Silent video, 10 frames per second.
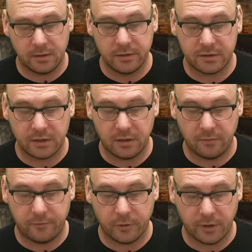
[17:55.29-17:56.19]
and it's sitting at
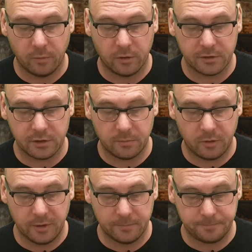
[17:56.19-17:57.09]
40 watts at the
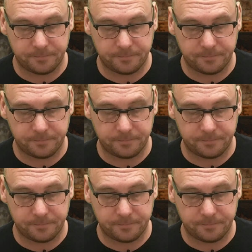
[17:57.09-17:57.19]
moment.